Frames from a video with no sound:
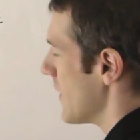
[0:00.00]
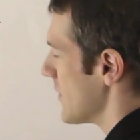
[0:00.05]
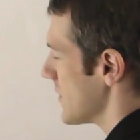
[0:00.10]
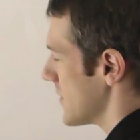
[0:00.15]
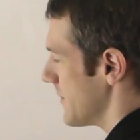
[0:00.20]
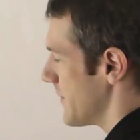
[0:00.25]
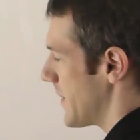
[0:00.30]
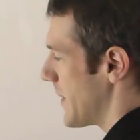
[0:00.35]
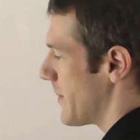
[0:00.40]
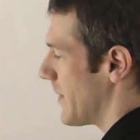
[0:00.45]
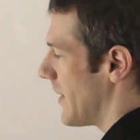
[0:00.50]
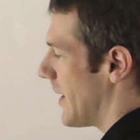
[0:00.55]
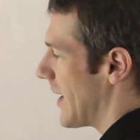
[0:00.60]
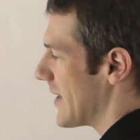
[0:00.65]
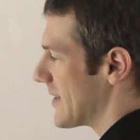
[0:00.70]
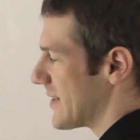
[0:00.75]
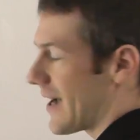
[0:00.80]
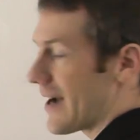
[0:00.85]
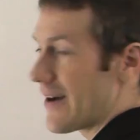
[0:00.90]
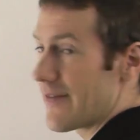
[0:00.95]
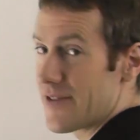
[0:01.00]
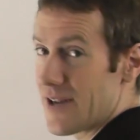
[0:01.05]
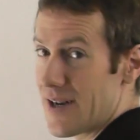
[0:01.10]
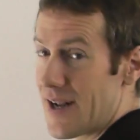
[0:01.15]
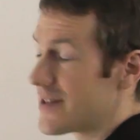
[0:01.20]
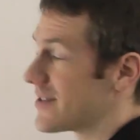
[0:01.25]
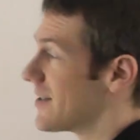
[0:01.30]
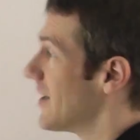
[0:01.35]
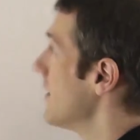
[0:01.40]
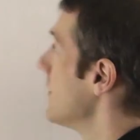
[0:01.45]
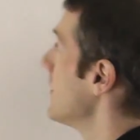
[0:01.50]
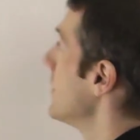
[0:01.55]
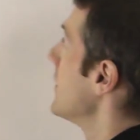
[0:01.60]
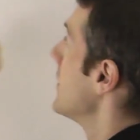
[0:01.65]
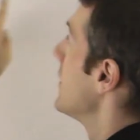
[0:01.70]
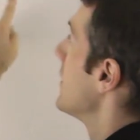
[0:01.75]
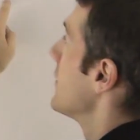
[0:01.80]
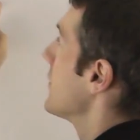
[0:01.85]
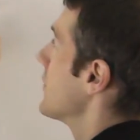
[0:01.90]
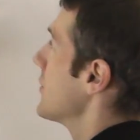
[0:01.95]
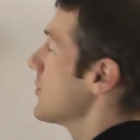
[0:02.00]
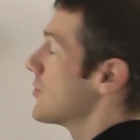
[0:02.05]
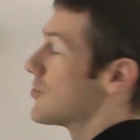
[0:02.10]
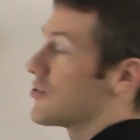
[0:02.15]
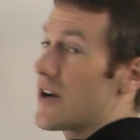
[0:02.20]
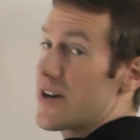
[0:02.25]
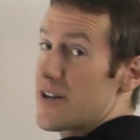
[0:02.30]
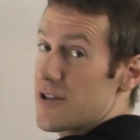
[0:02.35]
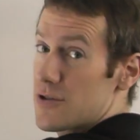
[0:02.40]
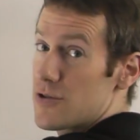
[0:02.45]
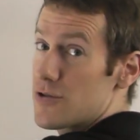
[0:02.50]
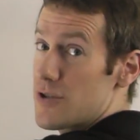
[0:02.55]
Some people like to have the letter that you're trying to